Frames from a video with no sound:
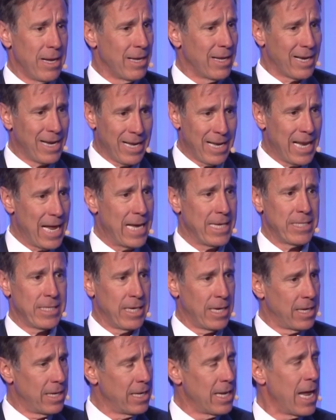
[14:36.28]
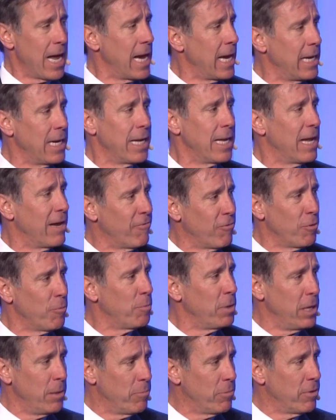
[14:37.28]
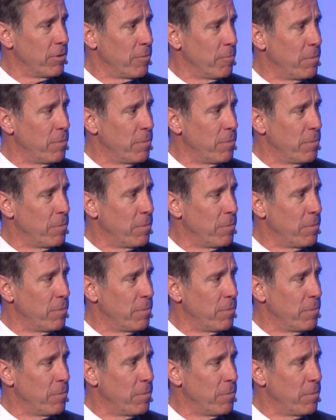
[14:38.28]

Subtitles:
classic line level people,